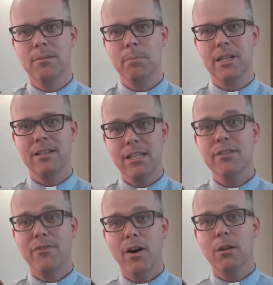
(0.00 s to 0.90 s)
Because he's
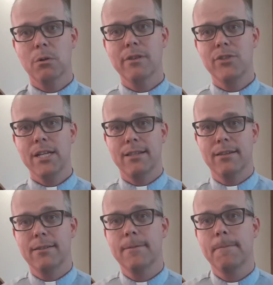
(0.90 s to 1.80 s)
a follower of
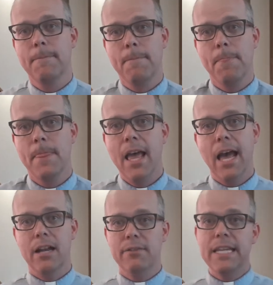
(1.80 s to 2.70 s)
Jesus.
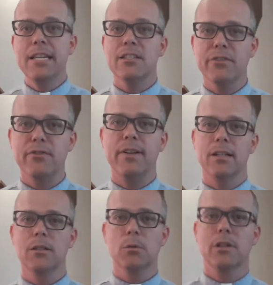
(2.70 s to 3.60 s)
And if he's a
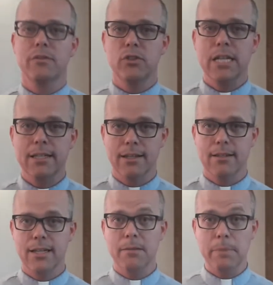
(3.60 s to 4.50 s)
follower of
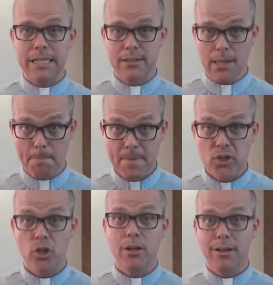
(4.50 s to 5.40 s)
Jesus, it means the
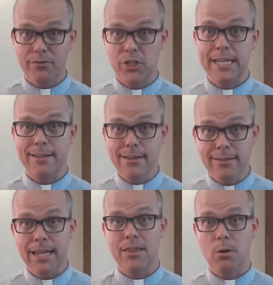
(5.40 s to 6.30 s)
mission of Jesus
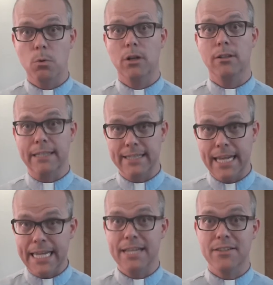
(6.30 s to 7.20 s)
in the world is
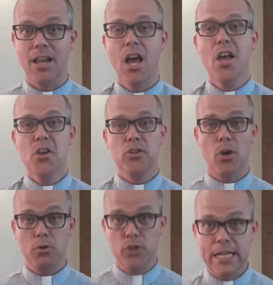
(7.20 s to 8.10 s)
his.
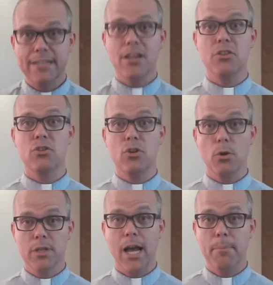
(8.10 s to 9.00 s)
So Jesus
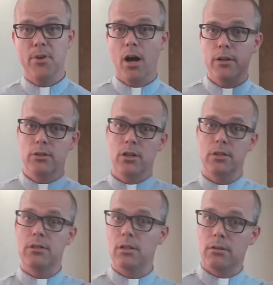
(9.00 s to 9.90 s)
shows up not
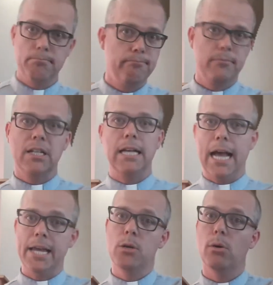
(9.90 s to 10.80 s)
just to
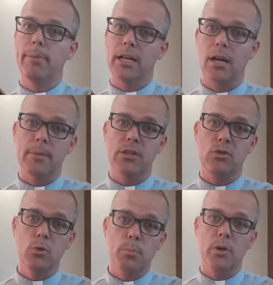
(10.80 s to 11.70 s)
guy who will become a
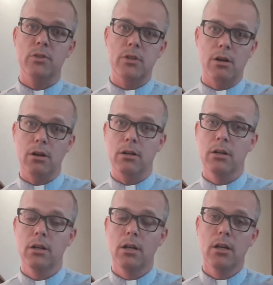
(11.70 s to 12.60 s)
superstar,
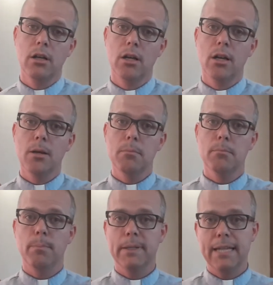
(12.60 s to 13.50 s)

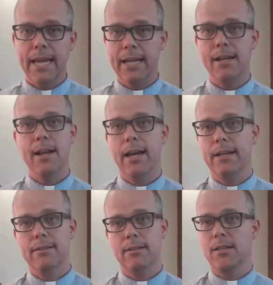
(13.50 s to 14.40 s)
but to
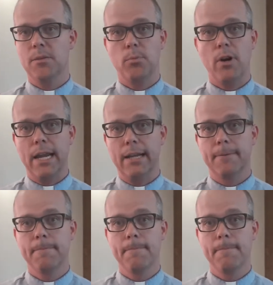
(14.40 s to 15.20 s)
Ananias as he's praying.